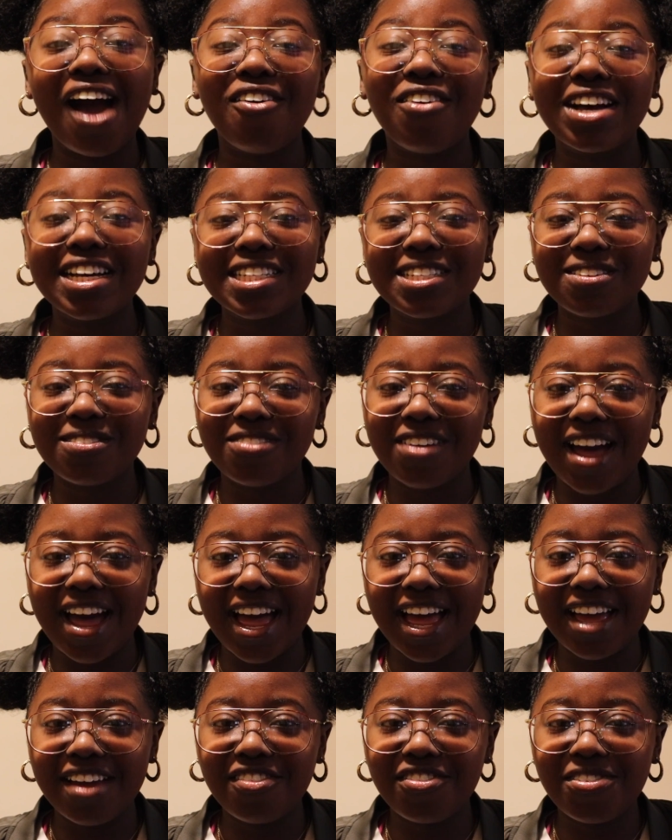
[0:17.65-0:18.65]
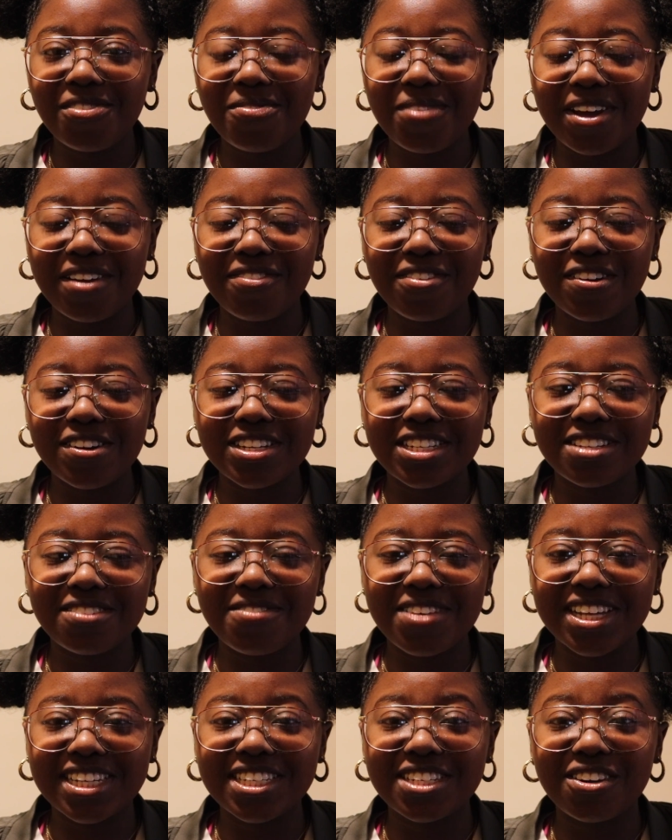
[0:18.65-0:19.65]
I survived my first
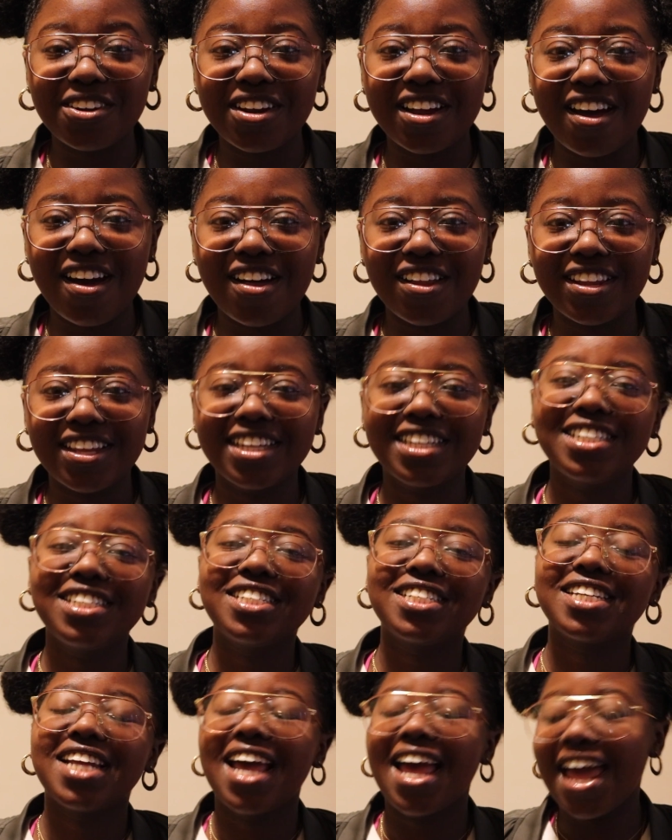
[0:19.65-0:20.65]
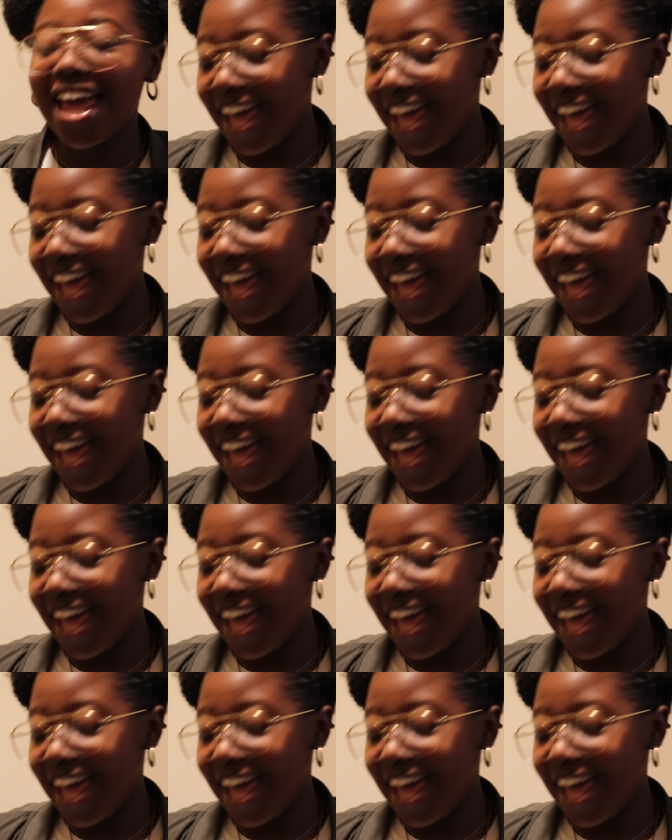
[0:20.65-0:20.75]
semester in college.